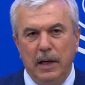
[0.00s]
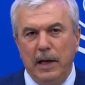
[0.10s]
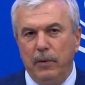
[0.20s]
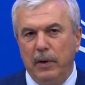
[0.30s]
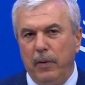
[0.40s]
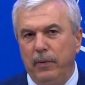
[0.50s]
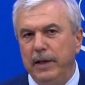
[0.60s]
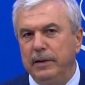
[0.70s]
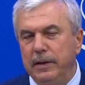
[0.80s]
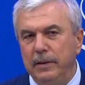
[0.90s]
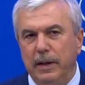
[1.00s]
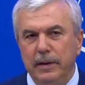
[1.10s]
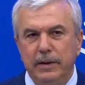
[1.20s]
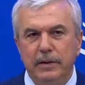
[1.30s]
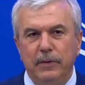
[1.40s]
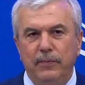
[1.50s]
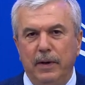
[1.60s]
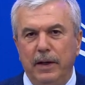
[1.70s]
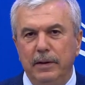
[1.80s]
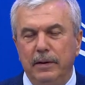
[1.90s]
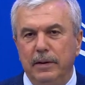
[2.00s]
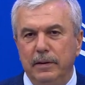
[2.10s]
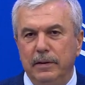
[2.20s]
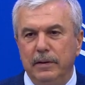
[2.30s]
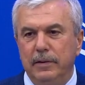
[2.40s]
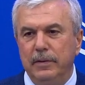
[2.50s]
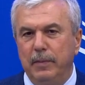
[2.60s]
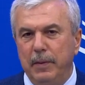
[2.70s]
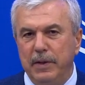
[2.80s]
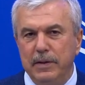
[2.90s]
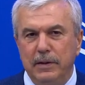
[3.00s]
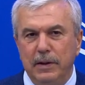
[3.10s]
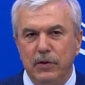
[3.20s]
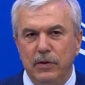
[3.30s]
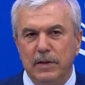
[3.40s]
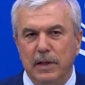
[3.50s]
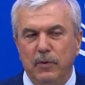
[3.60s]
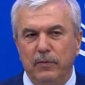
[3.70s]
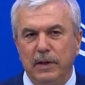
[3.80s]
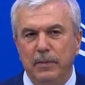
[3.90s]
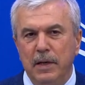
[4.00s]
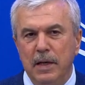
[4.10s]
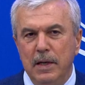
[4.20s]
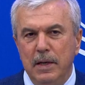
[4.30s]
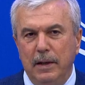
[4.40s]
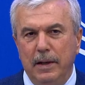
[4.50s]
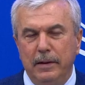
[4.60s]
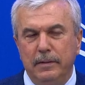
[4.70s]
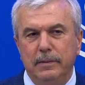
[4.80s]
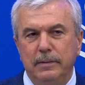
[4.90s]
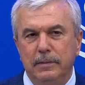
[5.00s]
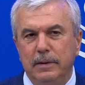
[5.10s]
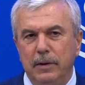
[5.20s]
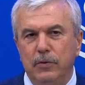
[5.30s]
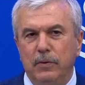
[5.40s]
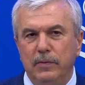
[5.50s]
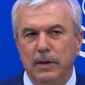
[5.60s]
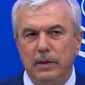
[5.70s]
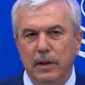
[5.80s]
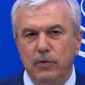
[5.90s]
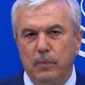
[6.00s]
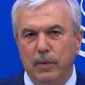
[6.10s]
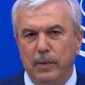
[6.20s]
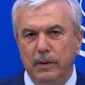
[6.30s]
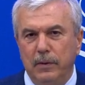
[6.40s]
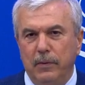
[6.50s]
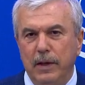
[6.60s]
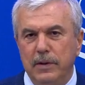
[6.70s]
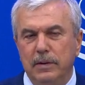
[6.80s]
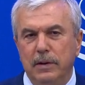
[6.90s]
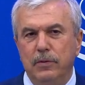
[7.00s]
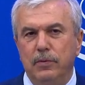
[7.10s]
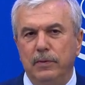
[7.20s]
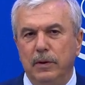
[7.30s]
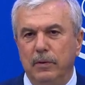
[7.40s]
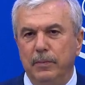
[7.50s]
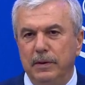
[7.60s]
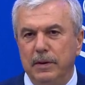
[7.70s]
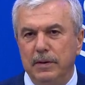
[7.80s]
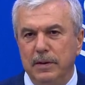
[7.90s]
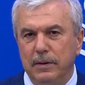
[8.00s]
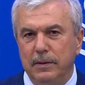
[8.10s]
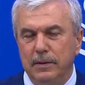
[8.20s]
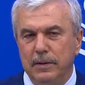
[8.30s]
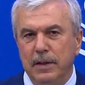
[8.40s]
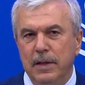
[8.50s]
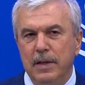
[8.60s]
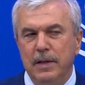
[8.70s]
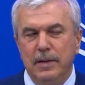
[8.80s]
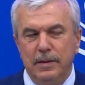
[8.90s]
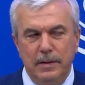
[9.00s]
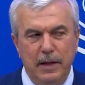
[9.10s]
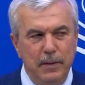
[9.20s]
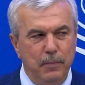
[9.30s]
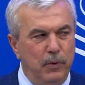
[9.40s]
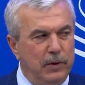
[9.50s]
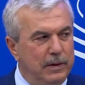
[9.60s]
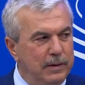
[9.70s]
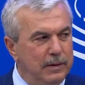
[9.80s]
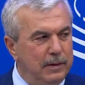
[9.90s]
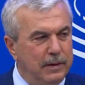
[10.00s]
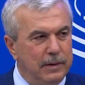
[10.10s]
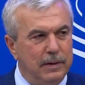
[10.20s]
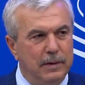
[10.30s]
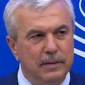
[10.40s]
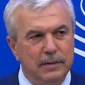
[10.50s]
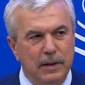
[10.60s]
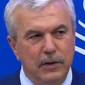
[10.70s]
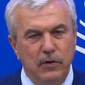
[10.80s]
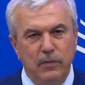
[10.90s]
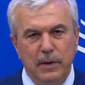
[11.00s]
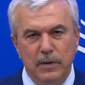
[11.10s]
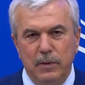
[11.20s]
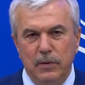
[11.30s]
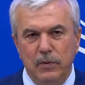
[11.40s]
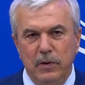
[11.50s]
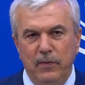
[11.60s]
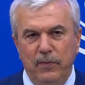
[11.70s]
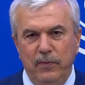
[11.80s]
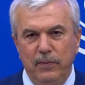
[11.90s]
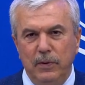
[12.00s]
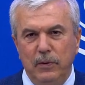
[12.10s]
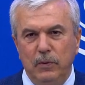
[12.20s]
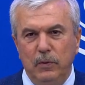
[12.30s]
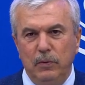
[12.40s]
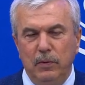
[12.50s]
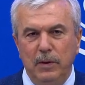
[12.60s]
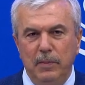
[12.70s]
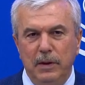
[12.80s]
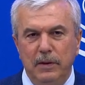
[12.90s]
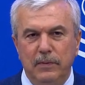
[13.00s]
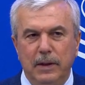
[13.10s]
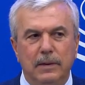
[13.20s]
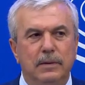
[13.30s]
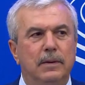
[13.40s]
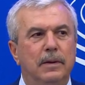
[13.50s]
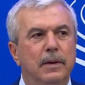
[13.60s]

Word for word: I, I already identified uh, the, in my presentation some of them, like the issue of the intellectual property rights, the issue of the competence centers. They are important achievements because we, we, we, truly believe that